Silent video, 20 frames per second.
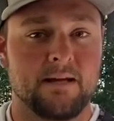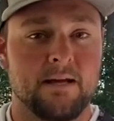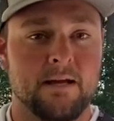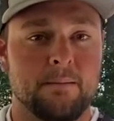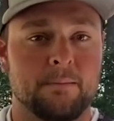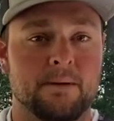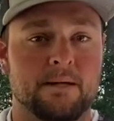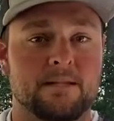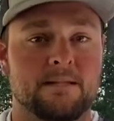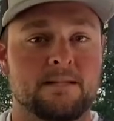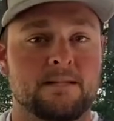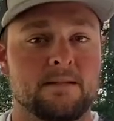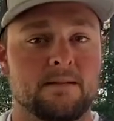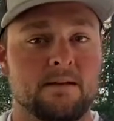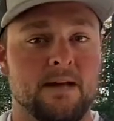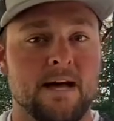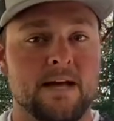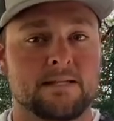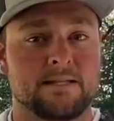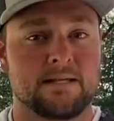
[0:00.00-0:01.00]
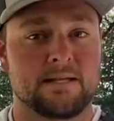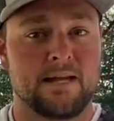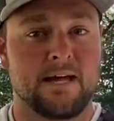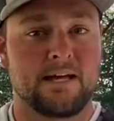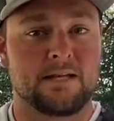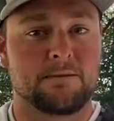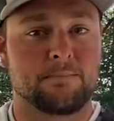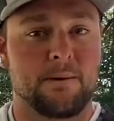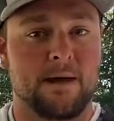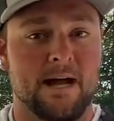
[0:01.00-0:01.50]
but it still has a
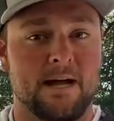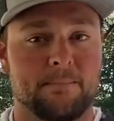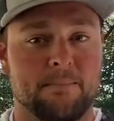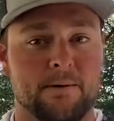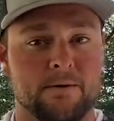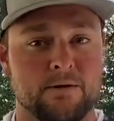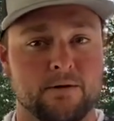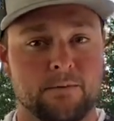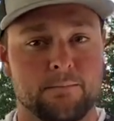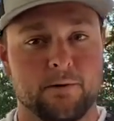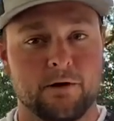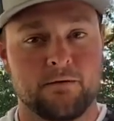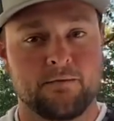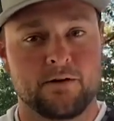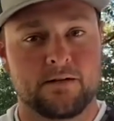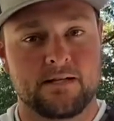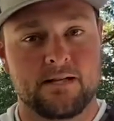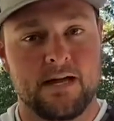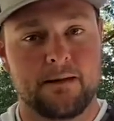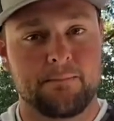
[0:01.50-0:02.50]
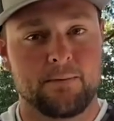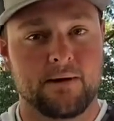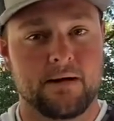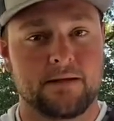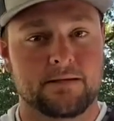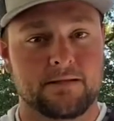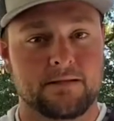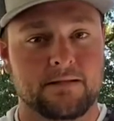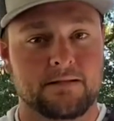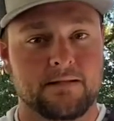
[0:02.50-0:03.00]
nice backbone and a perfect taper
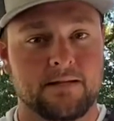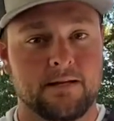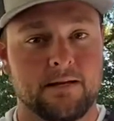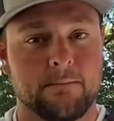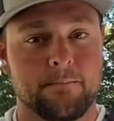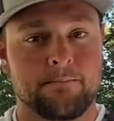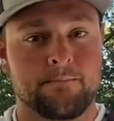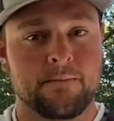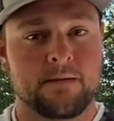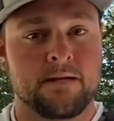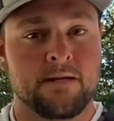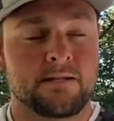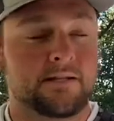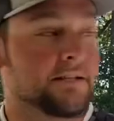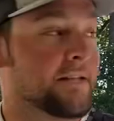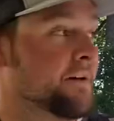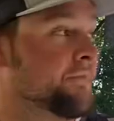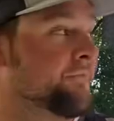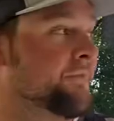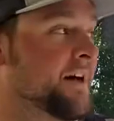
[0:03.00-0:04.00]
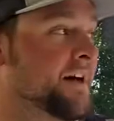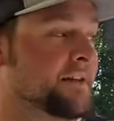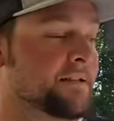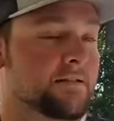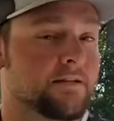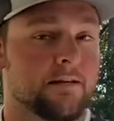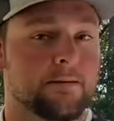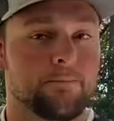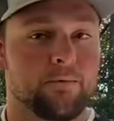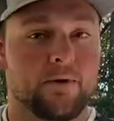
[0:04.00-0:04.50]
out to the tip, to that fast
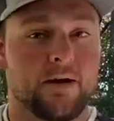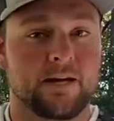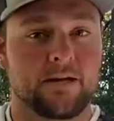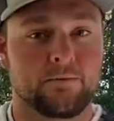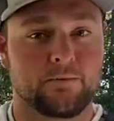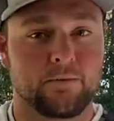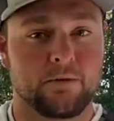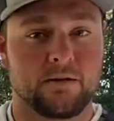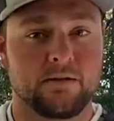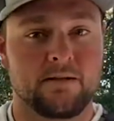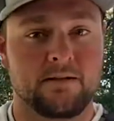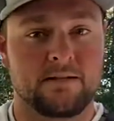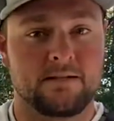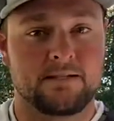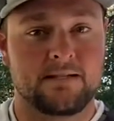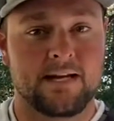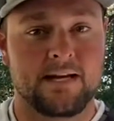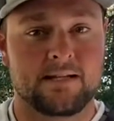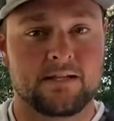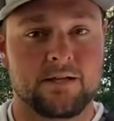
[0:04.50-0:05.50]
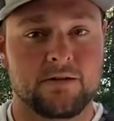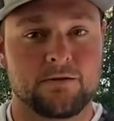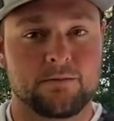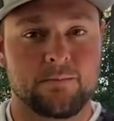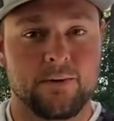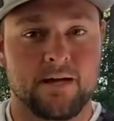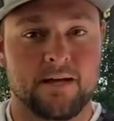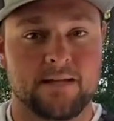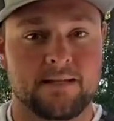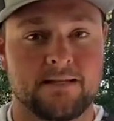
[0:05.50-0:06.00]
tip where I can really detect those
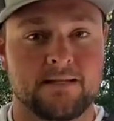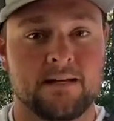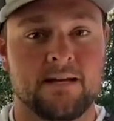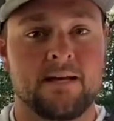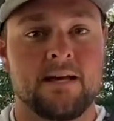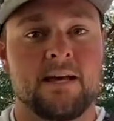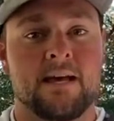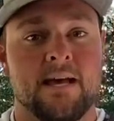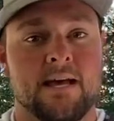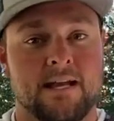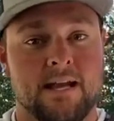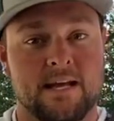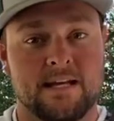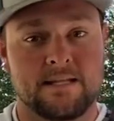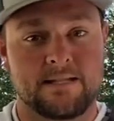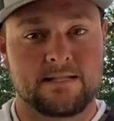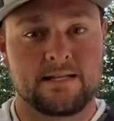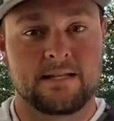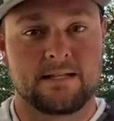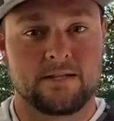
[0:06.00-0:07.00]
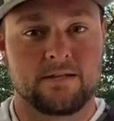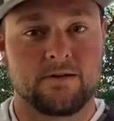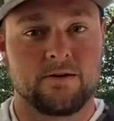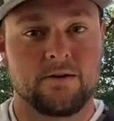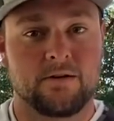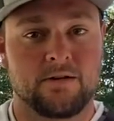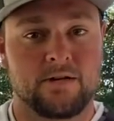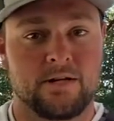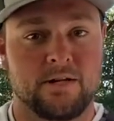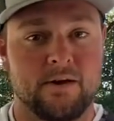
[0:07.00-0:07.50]
bites and I can set the
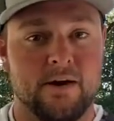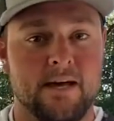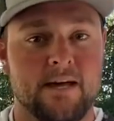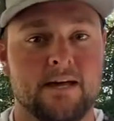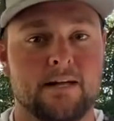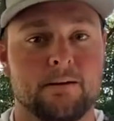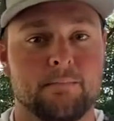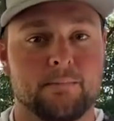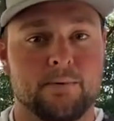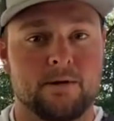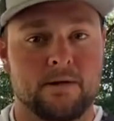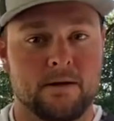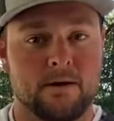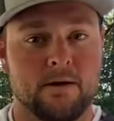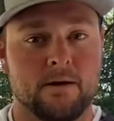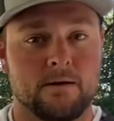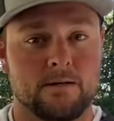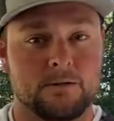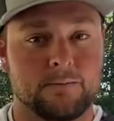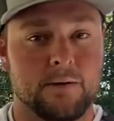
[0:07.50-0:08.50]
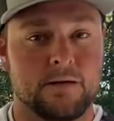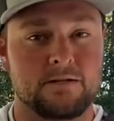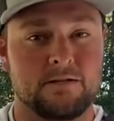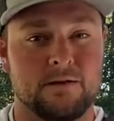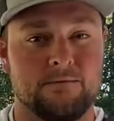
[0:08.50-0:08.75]
hook. I hit them pretty hard, especially if you're